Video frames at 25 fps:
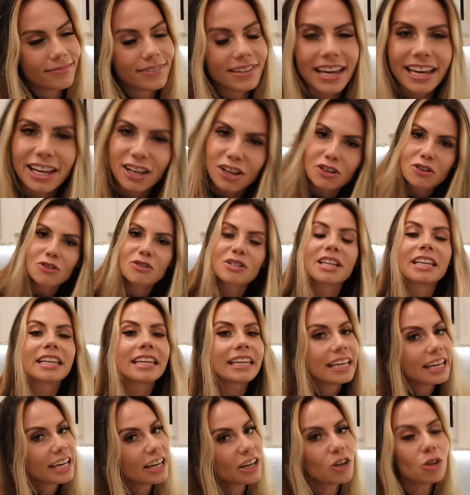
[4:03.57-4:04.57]
they could use a
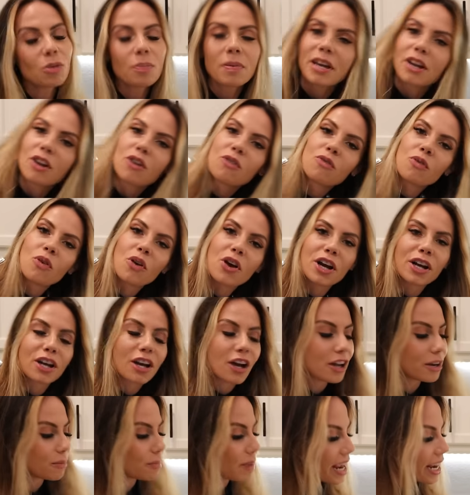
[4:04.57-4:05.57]
little bit of work
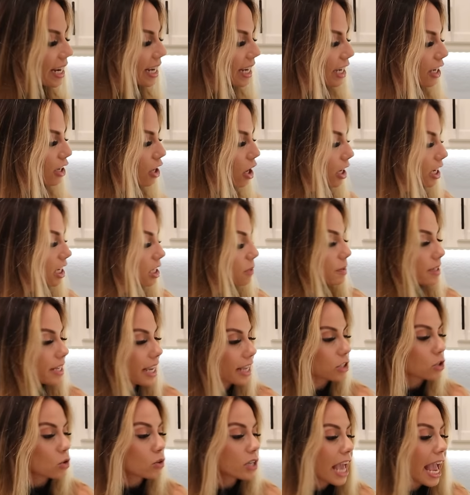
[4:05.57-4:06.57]
on making cookies, but
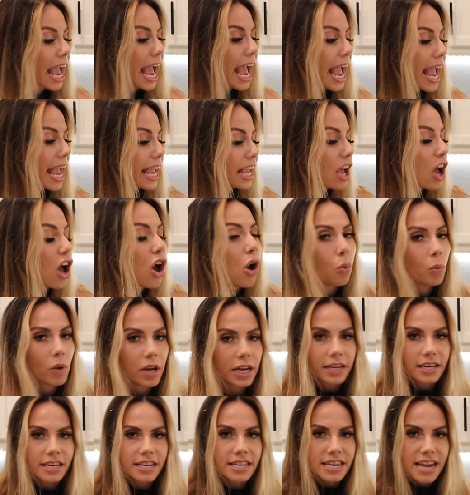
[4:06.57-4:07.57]
that's okay.
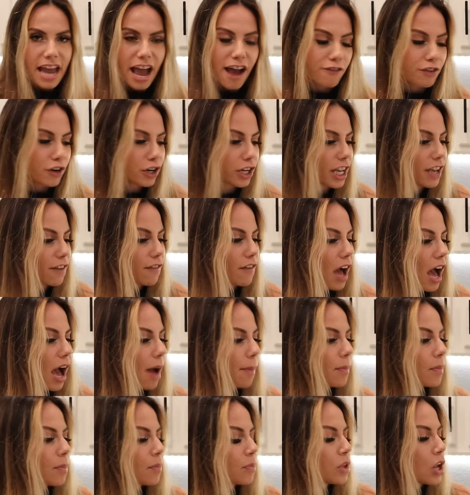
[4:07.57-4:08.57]
We never give
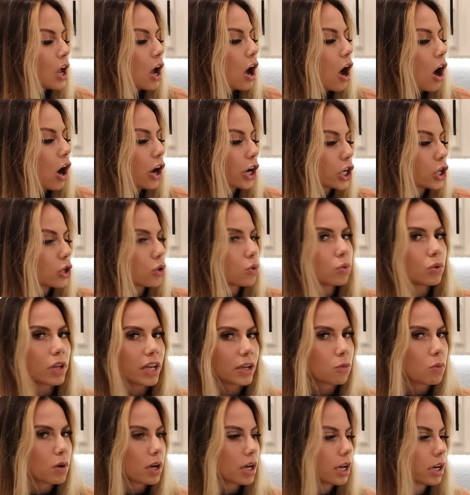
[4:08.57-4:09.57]
up. Are you,
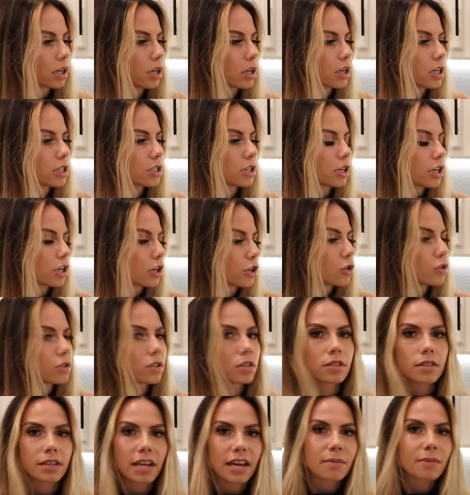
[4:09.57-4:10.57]
like, what kind of cookies? Are you gonna use
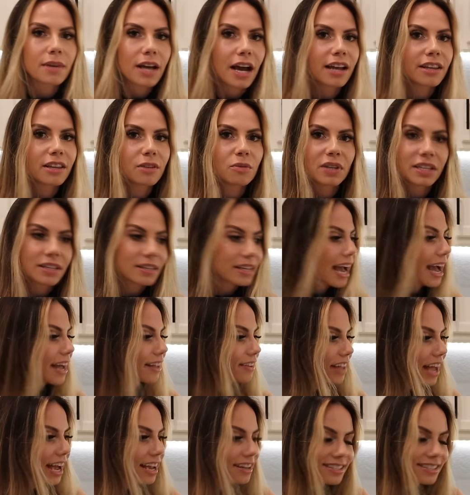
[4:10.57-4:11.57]
the same kind that we
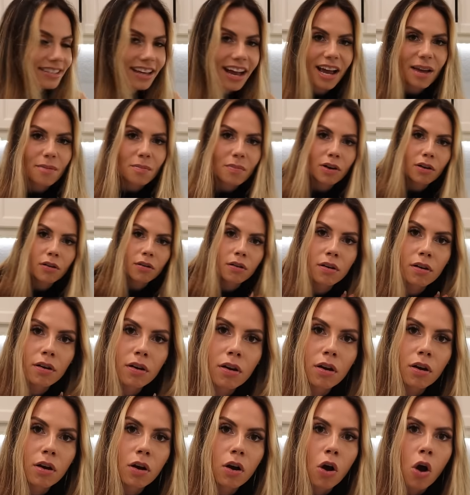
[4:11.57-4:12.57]
had last time?
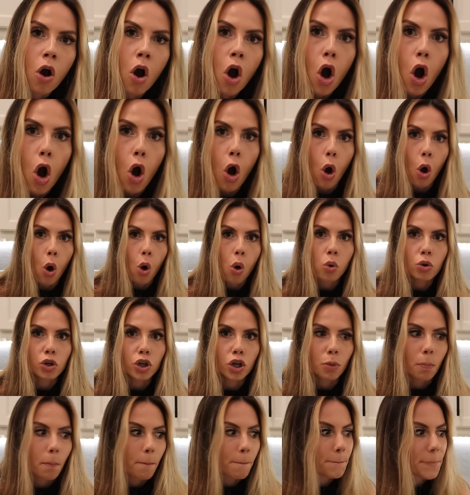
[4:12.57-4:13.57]
Oh,
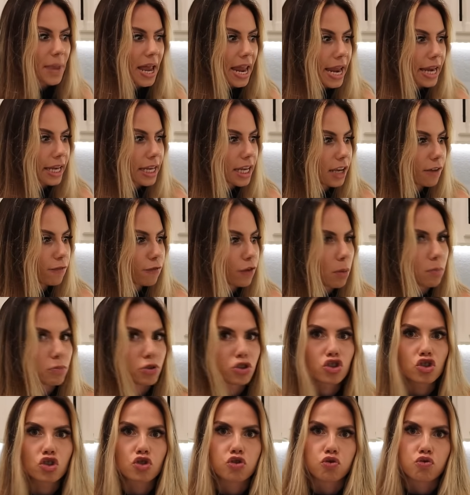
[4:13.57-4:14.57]
you're baking from
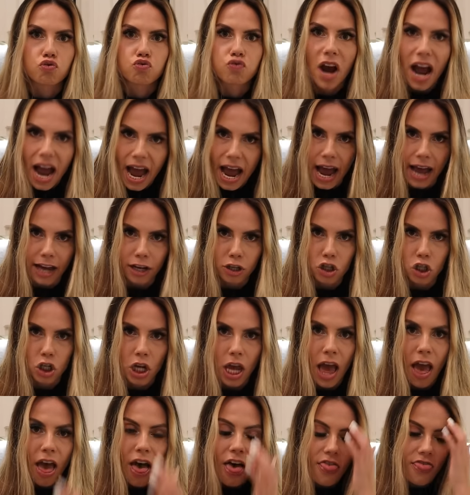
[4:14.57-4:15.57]
scratch.
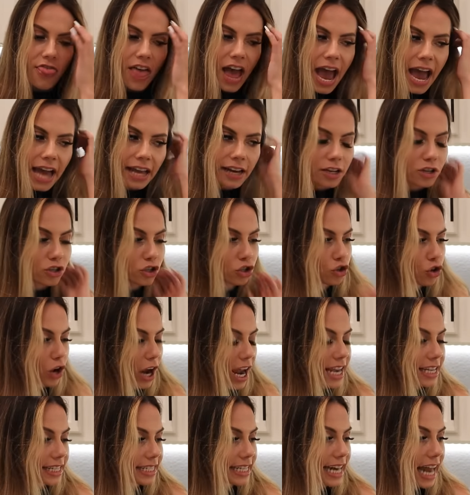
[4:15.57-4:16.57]
That is
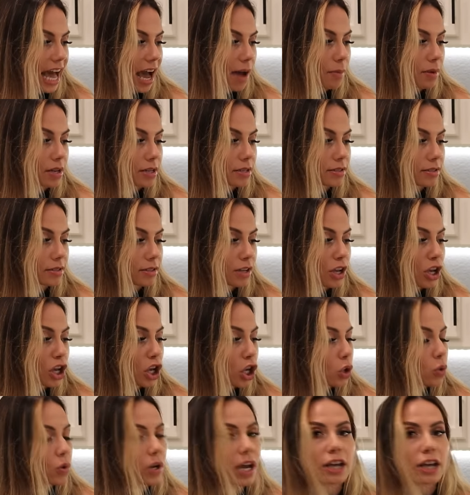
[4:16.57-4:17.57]
crazy, llamas. You